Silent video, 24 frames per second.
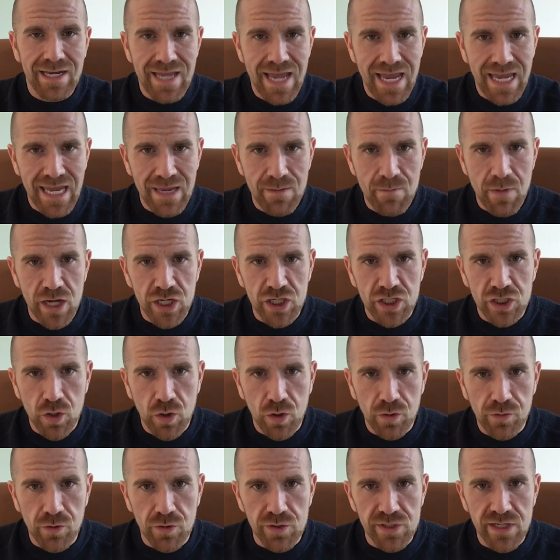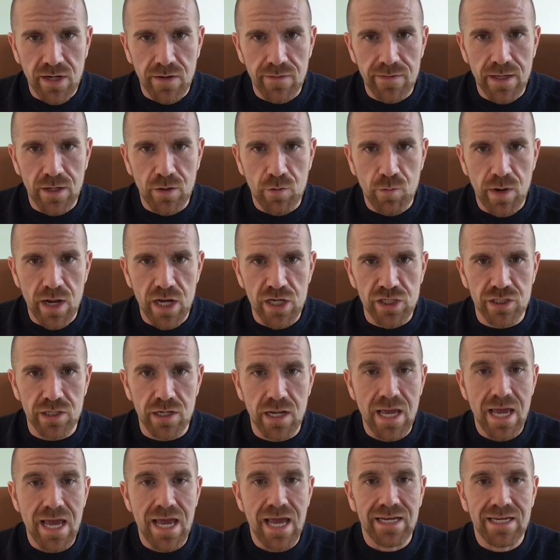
taking my shoulders out of the equation,